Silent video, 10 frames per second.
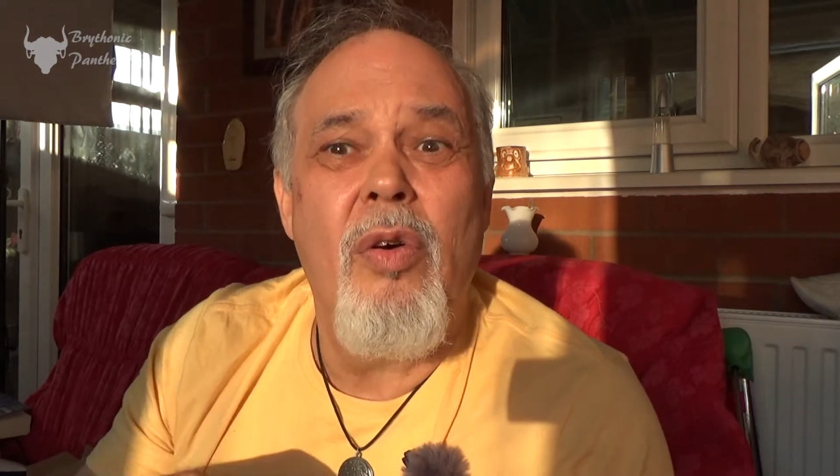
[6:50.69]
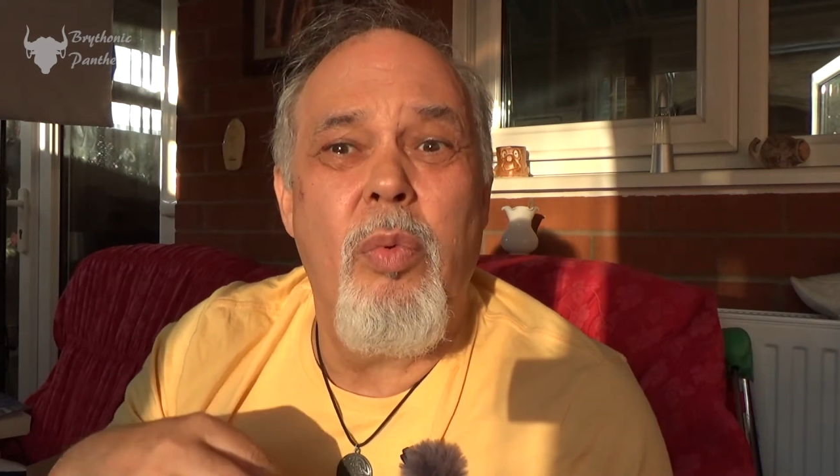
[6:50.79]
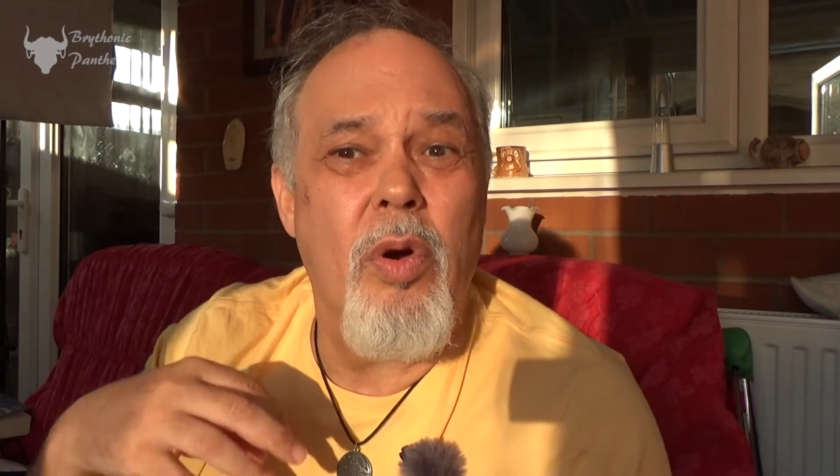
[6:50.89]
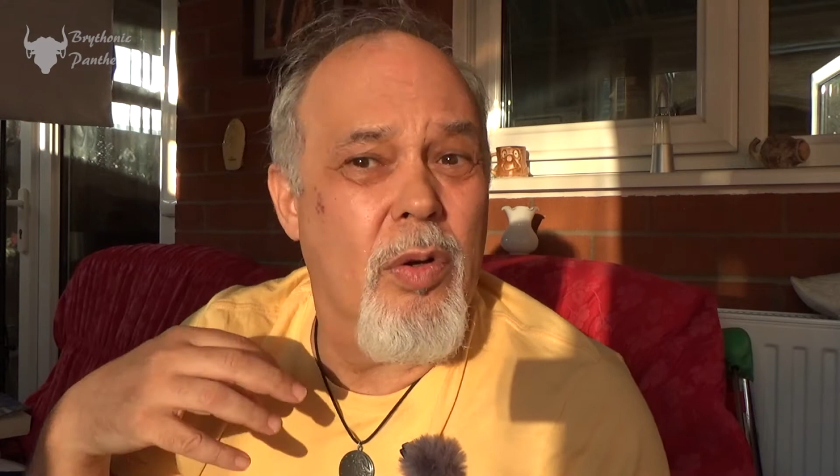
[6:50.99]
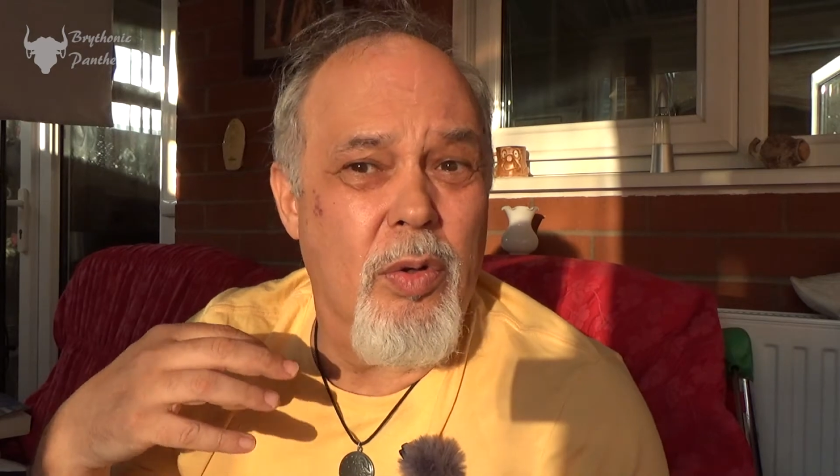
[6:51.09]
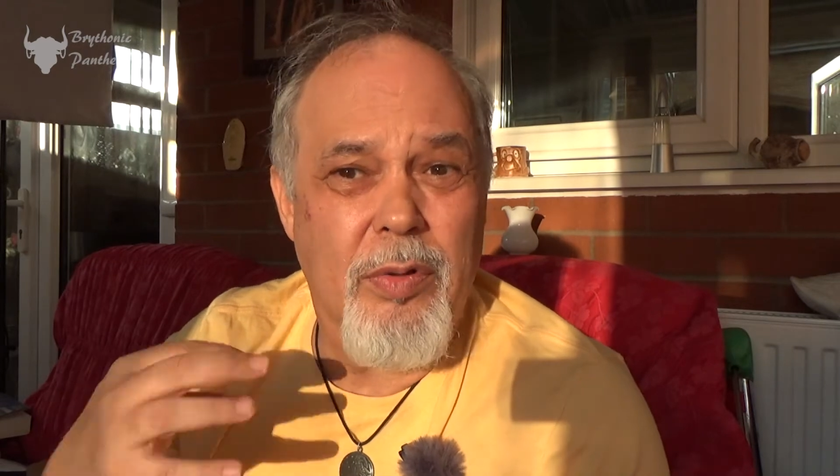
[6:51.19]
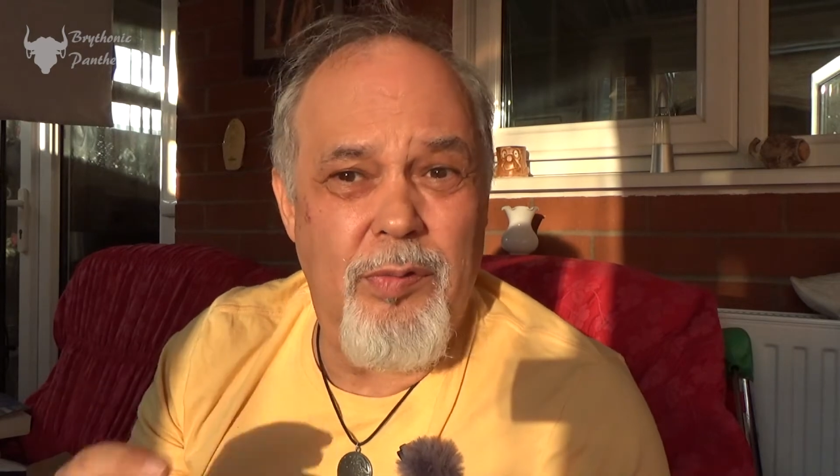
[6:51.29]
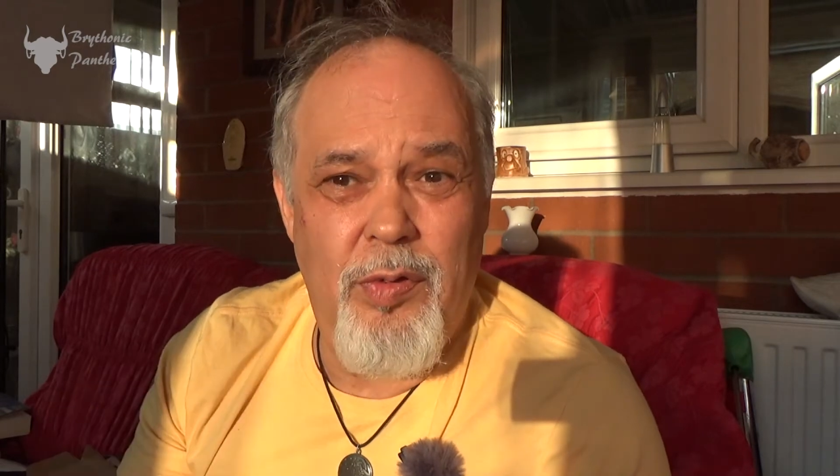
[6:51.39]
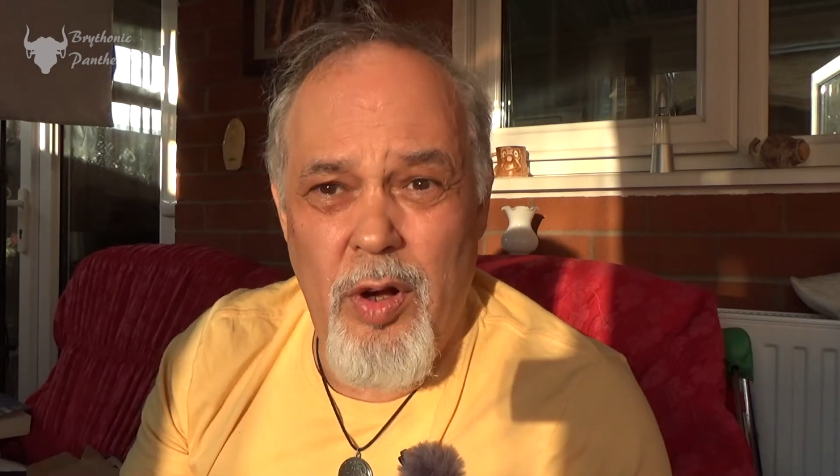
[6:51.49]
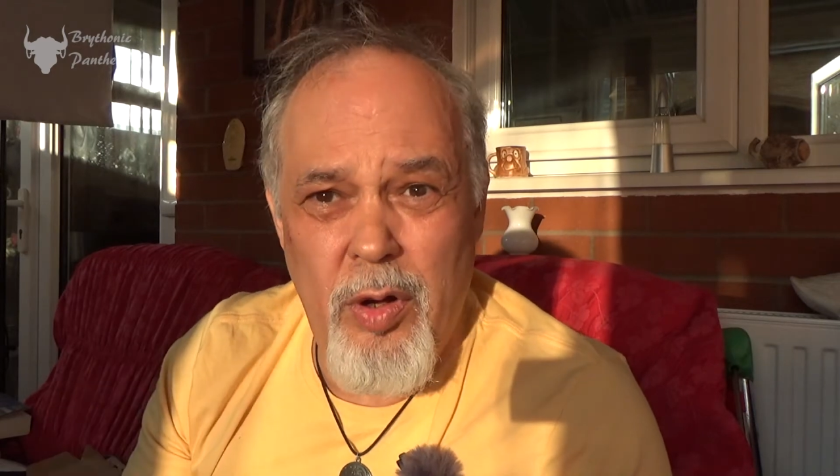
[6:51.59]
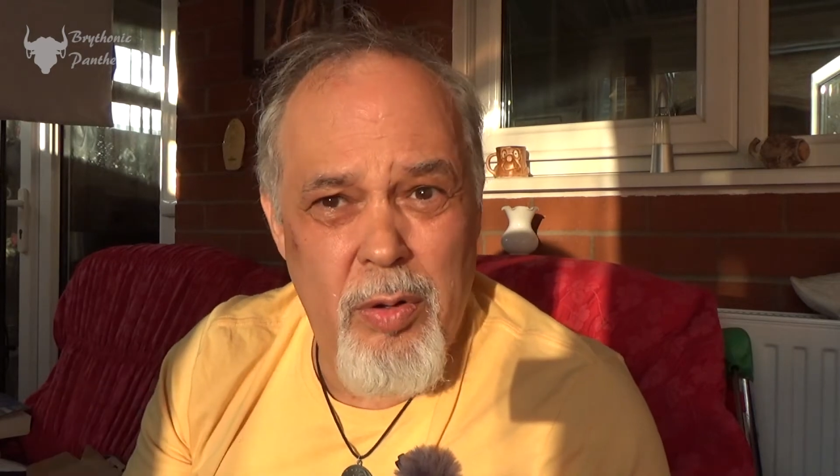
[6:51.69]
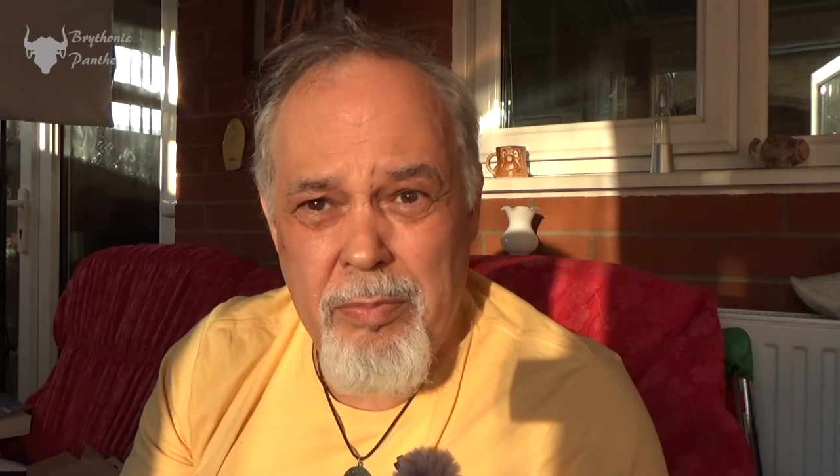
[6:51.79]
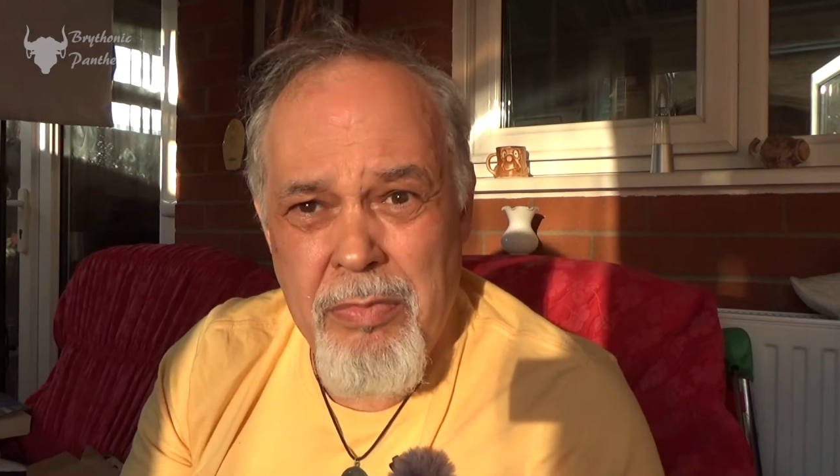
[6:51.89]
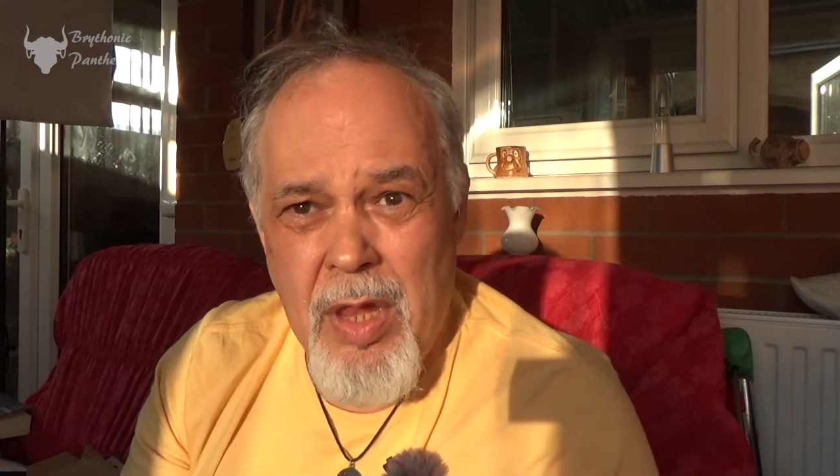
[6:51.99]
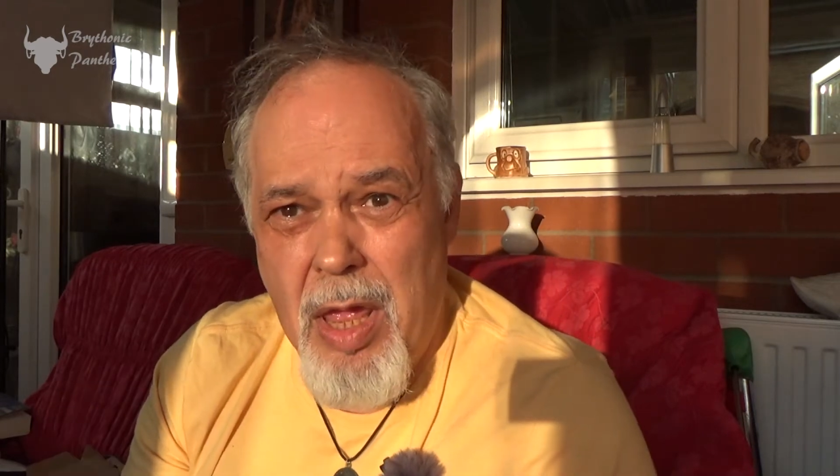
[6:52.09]
were good for
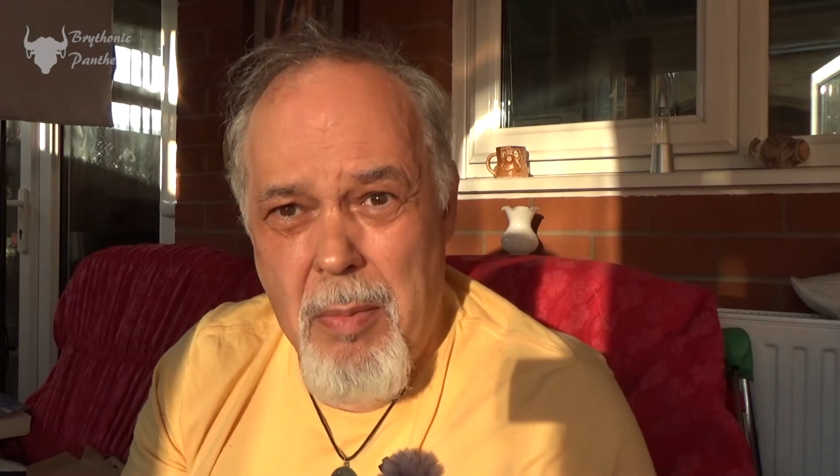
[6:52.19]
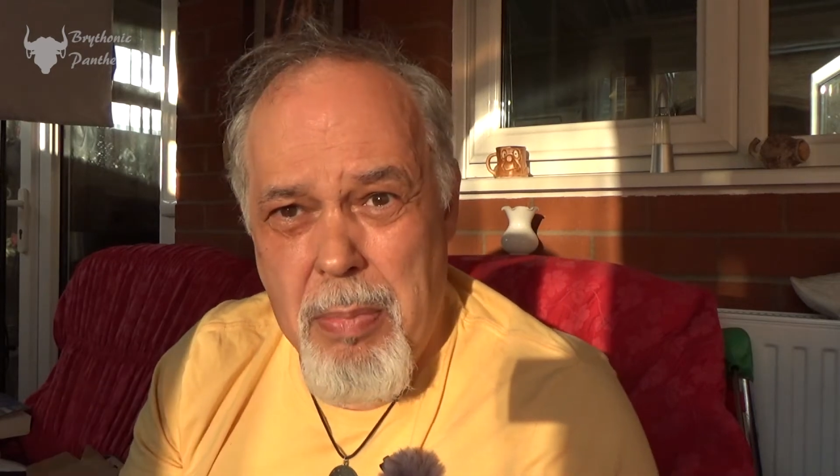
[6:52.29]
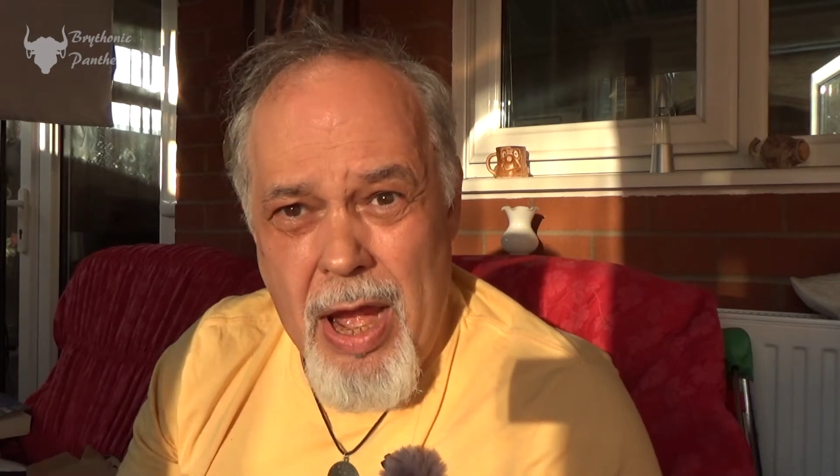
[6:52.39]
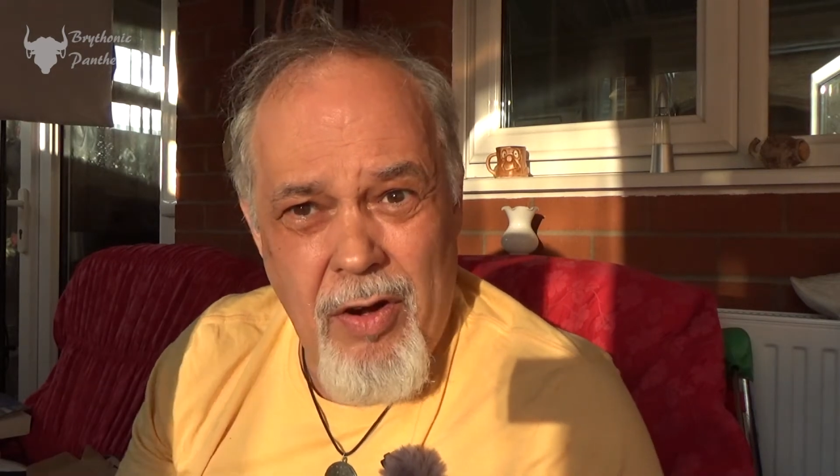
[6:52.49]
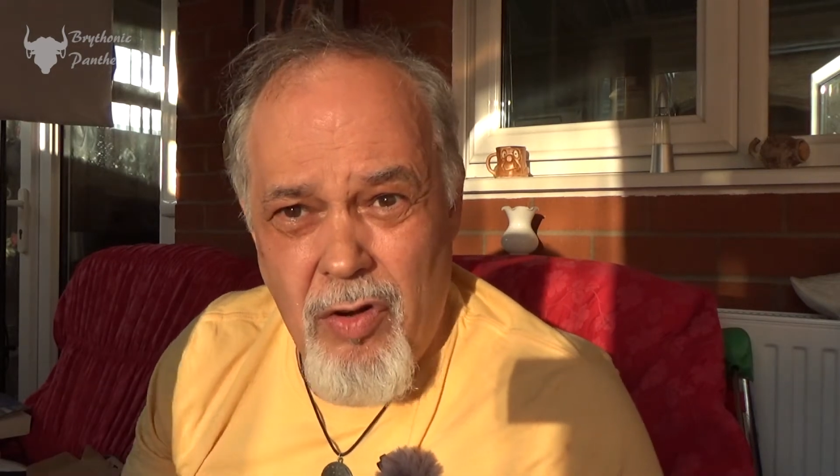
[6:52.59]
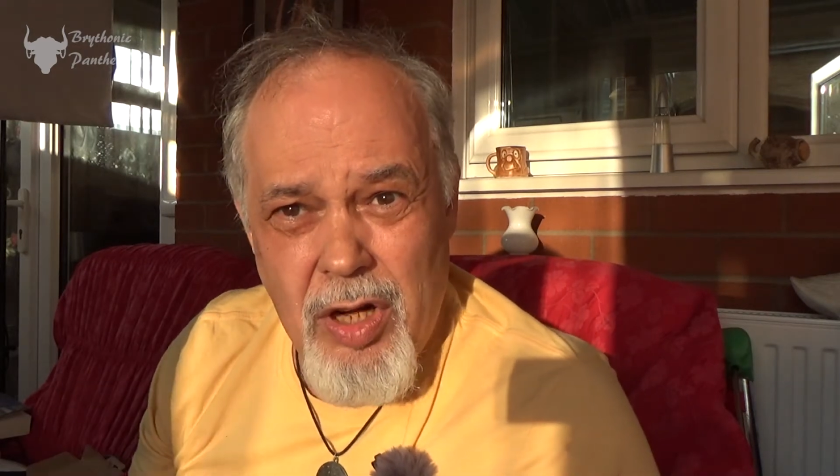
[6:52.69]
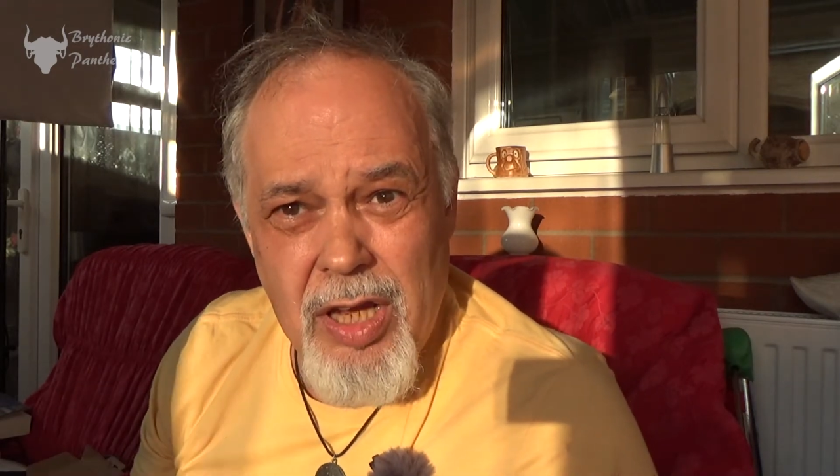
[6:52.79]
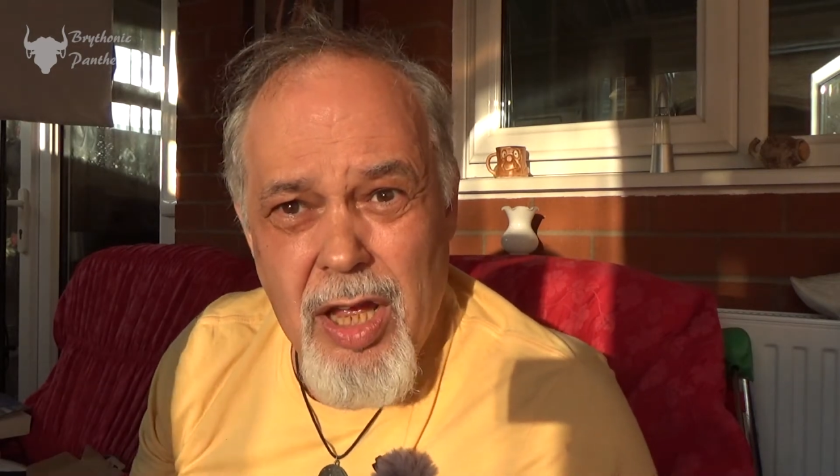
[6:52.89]
apparently